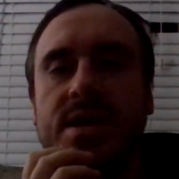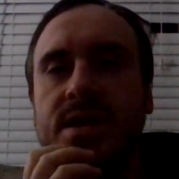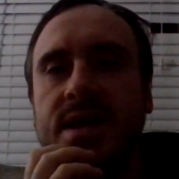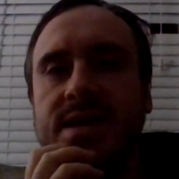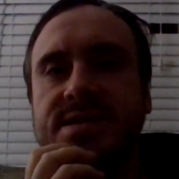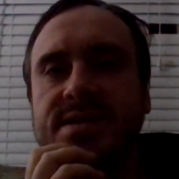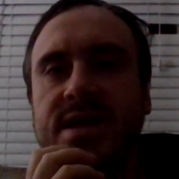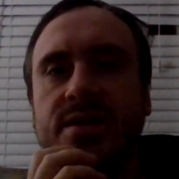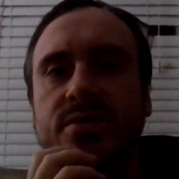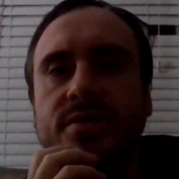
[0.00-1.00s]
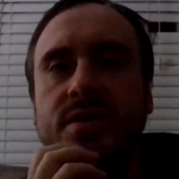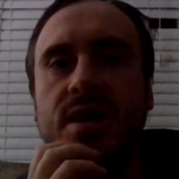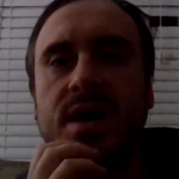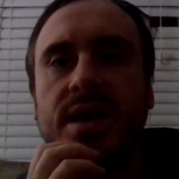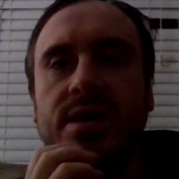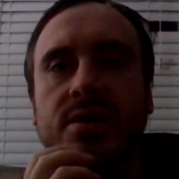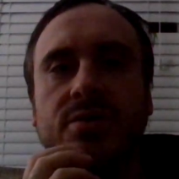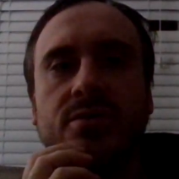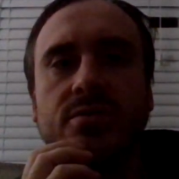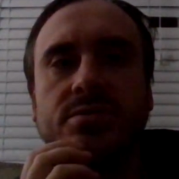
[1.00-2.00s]
A scaled god
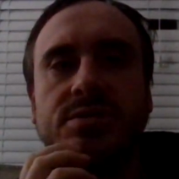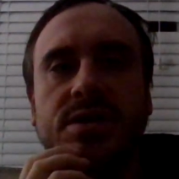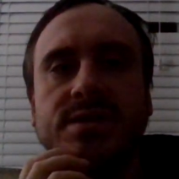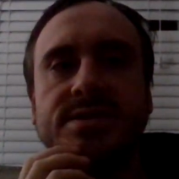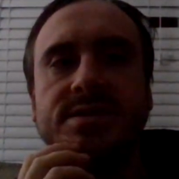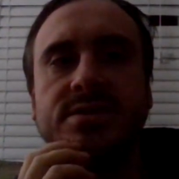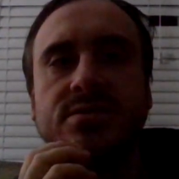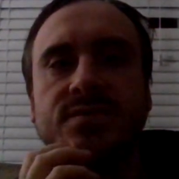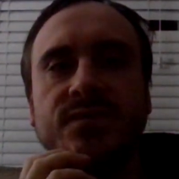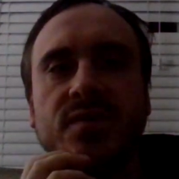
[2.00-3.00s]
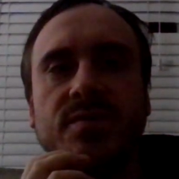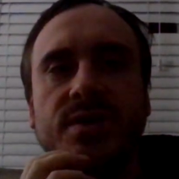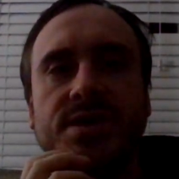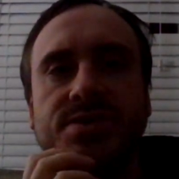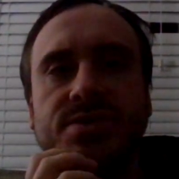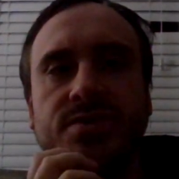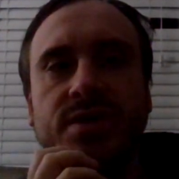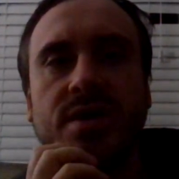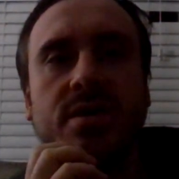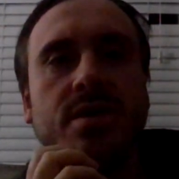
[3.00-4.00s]
occurs on seals from
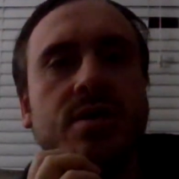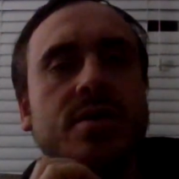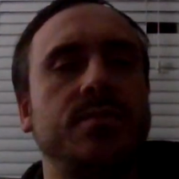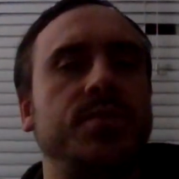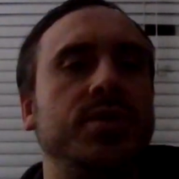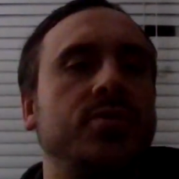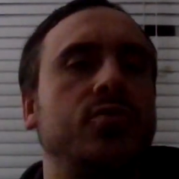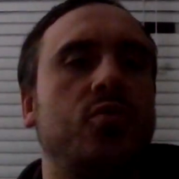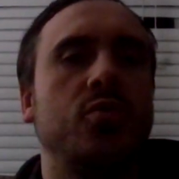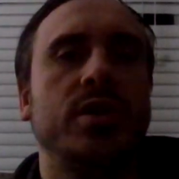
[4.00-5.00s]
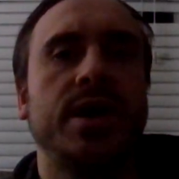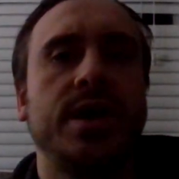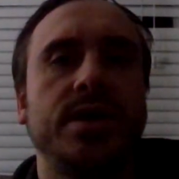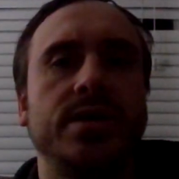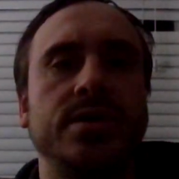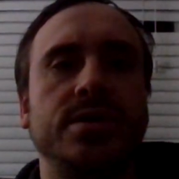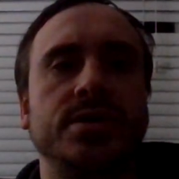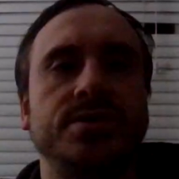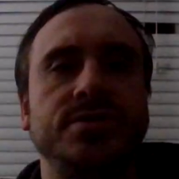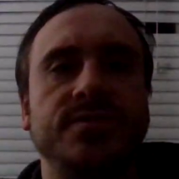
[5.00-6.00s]
Eshnuna, but according
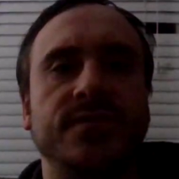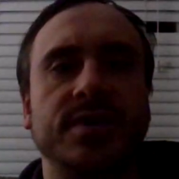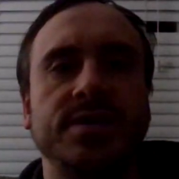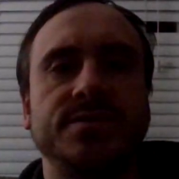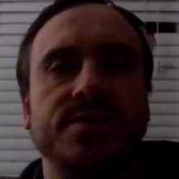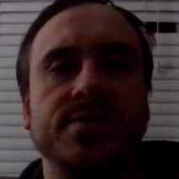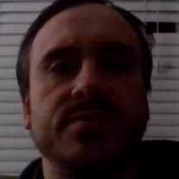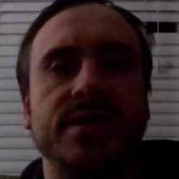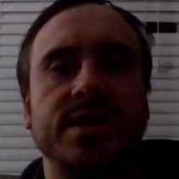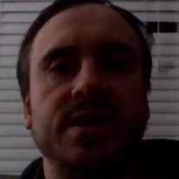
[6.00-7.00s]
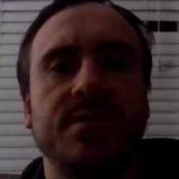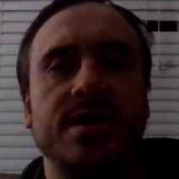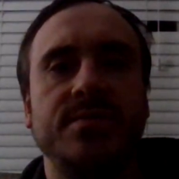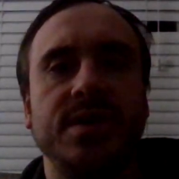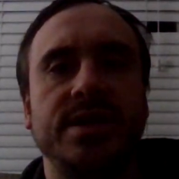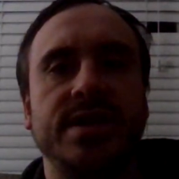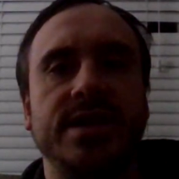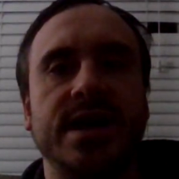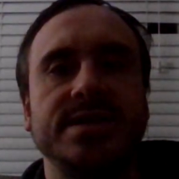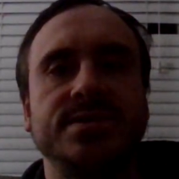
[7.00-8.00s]
to Franz Wigerman, he might be
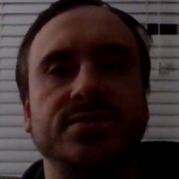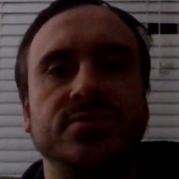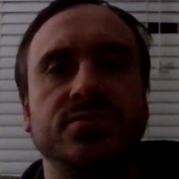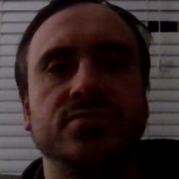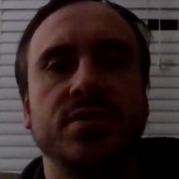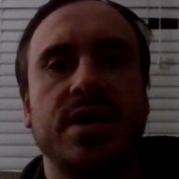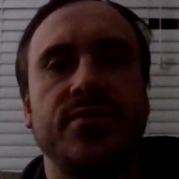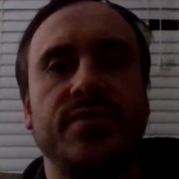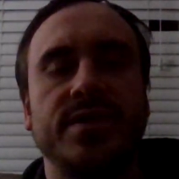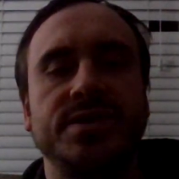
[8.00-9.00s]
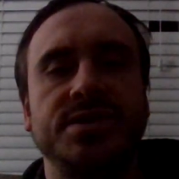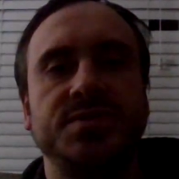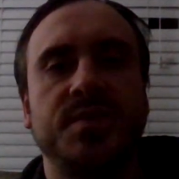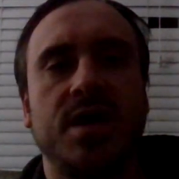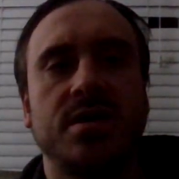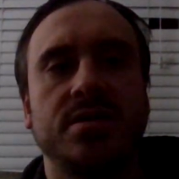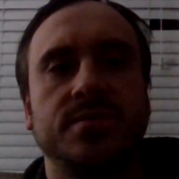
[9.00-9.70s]
Ninazu rather than Tishpak.